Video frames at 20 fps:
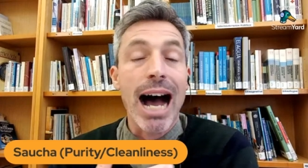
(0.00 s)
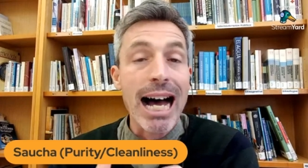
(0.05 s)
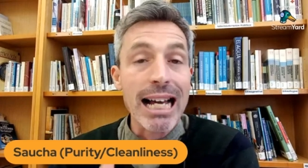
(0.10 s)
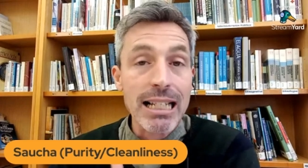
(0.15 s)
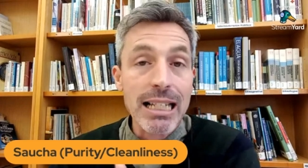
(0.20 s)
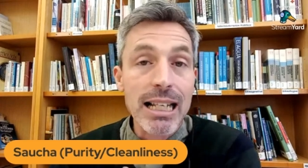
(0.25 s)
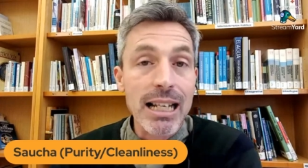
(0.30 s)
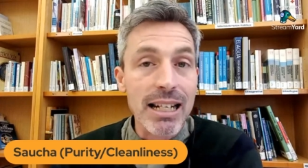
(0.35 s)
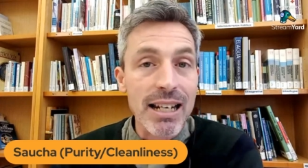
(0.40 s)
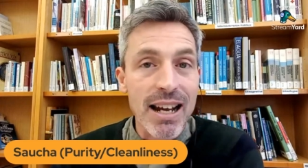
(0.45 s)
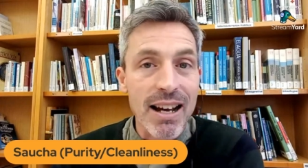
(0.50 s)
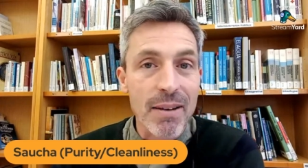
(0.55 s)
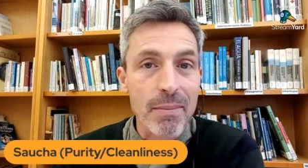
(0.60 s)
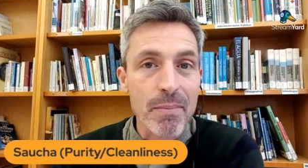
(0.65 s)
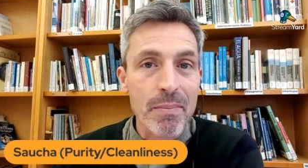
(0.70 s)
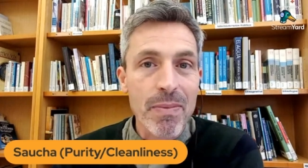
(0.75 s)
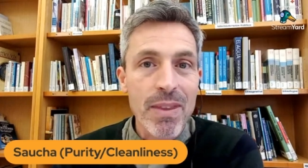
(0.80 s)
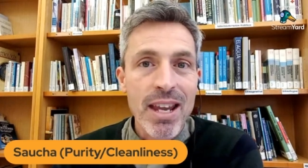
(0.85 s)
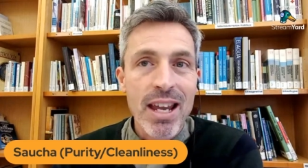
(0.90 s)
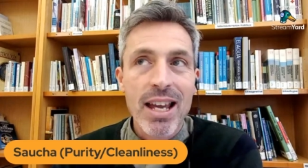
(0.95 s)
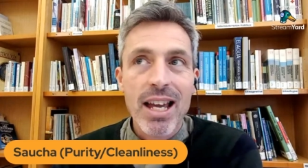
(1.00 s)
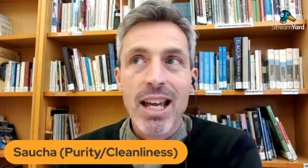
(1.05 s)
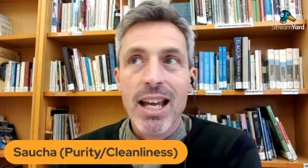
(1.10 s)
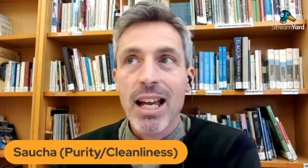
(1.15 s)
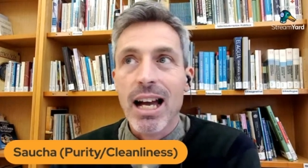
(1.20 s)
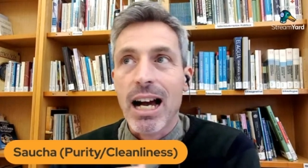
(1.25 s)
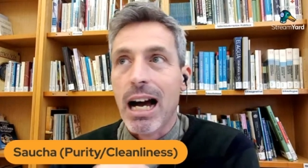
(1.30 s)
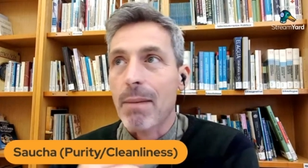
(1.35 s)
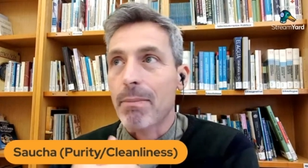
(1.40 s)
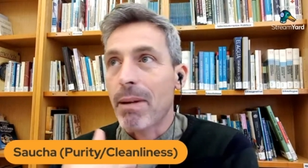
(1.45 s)
asana
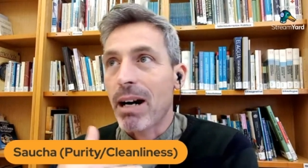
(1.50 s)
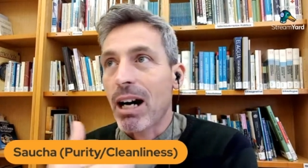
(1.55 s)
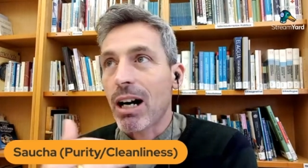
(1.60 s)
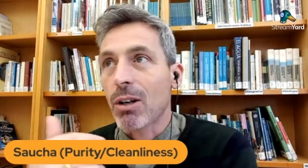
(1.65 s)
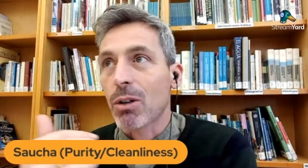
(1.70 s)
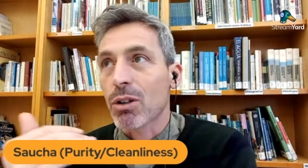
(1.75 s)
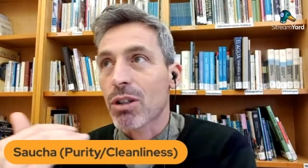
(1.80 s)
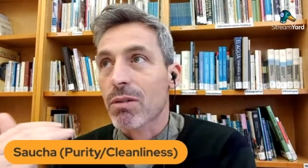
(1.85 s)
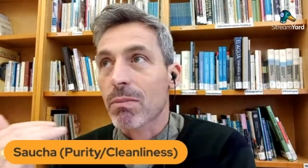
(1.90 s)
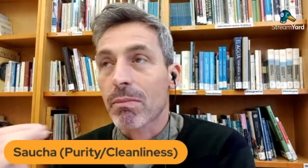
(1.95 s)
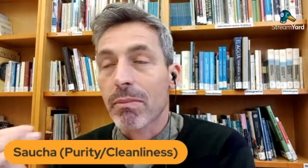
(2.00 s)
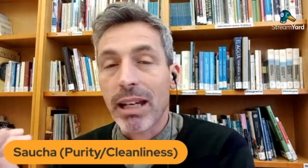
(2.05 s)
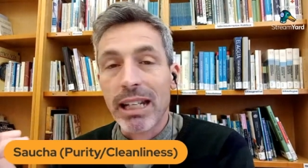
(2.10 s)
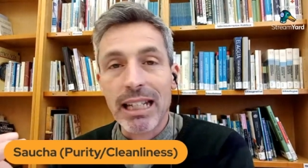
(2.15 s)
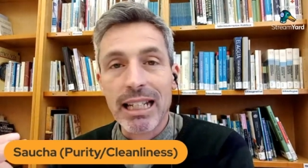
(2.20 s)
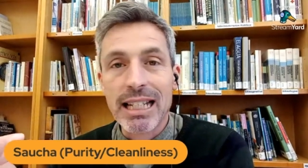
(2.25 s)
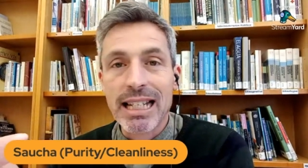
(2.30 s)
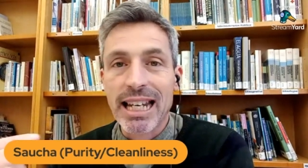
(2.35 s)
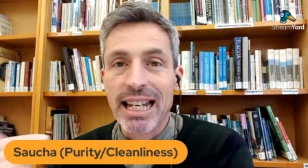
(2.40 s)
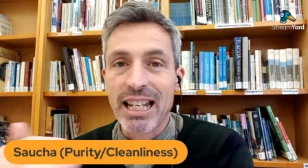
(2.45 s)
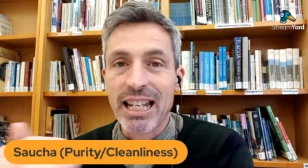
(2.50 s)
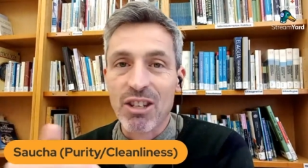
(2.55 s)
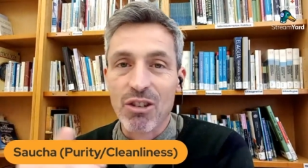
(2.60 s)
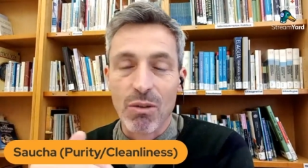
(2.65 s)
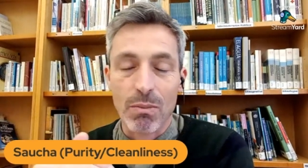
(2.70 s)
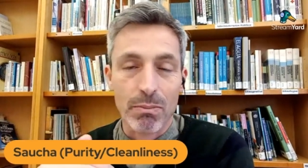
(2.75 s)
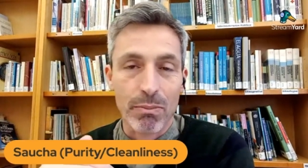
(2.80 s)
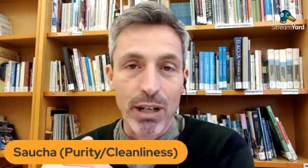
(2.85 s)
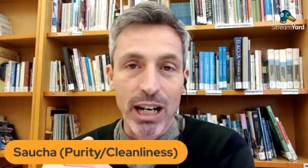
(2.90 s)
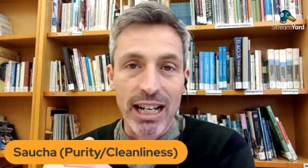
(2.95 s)
about
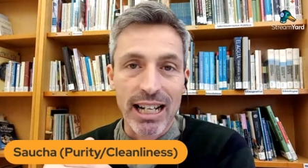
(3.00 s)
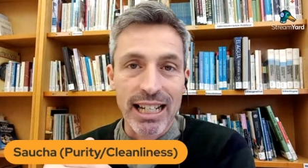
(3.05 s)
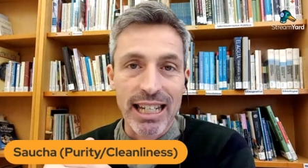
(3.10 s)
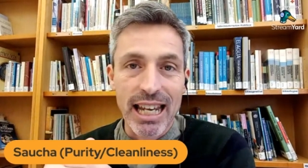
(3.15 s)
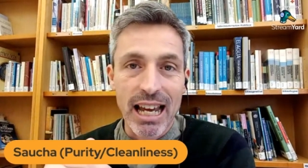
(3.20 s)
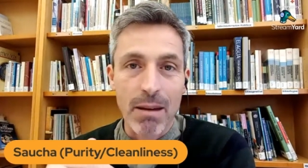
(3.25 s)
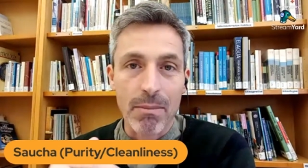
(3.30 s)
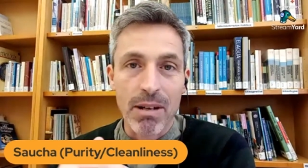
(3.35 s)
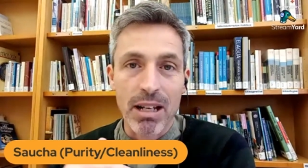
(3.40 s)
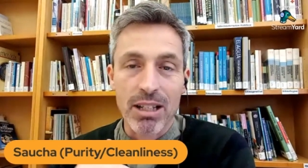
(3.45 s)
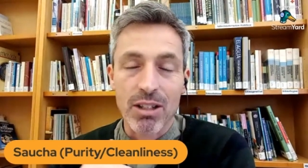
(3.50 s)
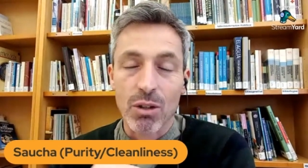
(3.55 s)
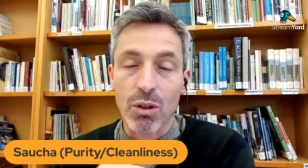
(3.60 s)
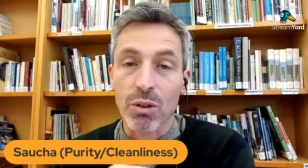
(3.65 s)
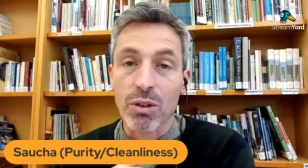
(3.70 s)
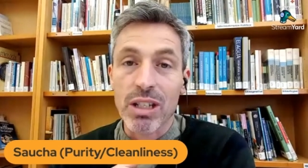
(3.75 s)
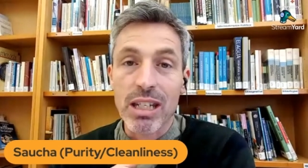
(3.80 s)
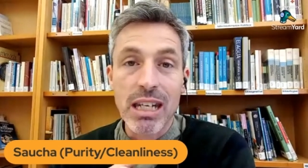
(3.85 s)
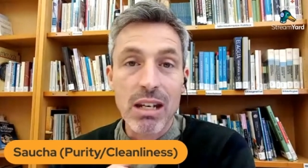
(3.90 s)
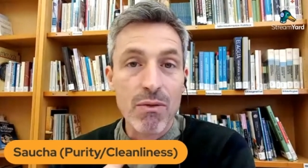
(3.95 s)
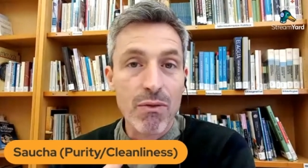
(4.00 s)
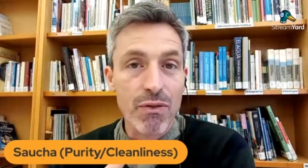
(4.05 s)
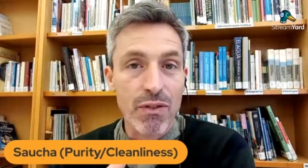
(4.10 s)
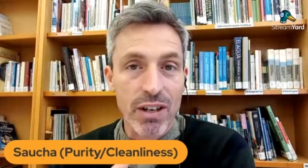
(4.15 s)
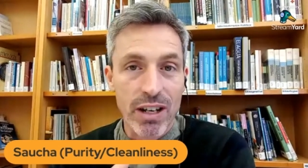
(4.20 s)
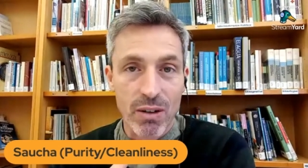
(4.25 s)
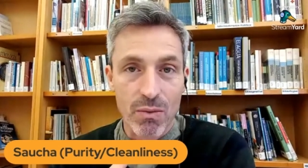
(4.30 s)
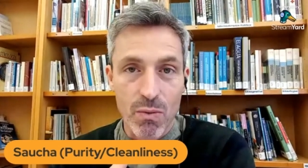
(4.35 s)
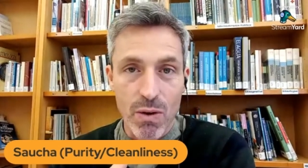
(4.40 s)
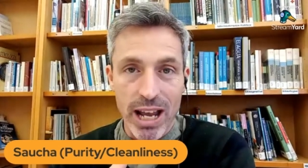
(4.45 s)
meditation pranayama so
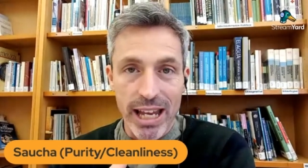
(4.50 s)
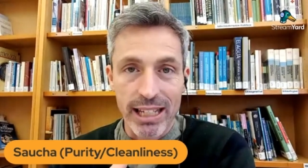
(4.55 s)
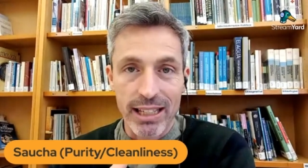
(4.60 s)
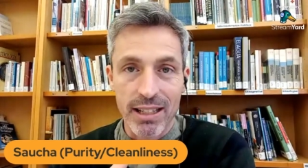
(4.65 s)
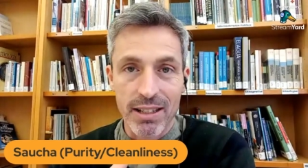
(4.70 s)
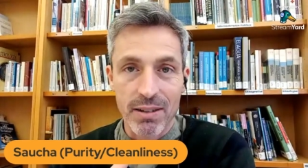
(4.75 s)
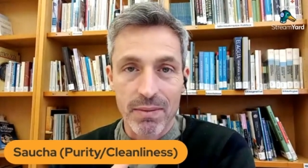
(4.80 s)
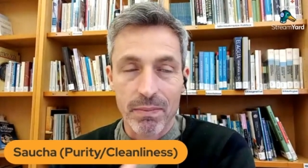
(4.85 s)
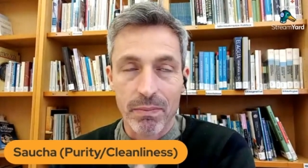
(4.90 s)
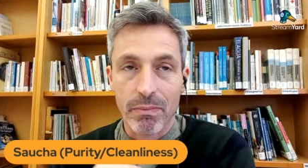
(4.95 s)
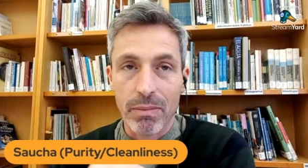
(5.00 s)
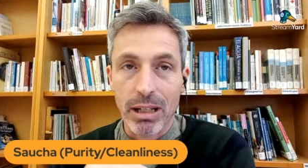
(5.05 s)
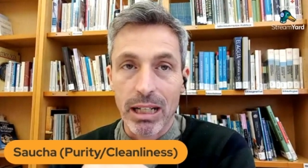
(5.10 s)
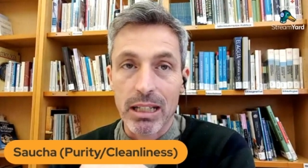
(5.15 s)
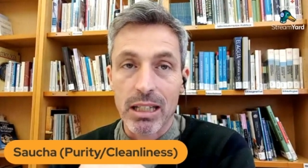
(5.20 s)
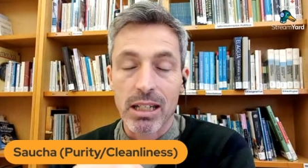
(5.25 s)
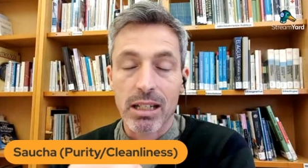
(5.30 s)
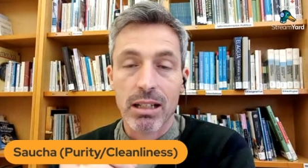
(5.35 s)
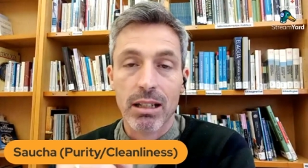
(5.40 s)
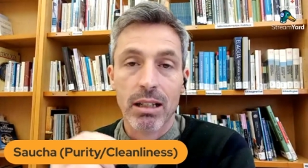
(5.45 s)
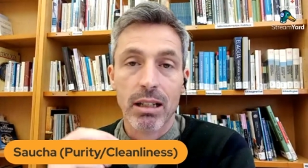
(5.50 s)
different ways but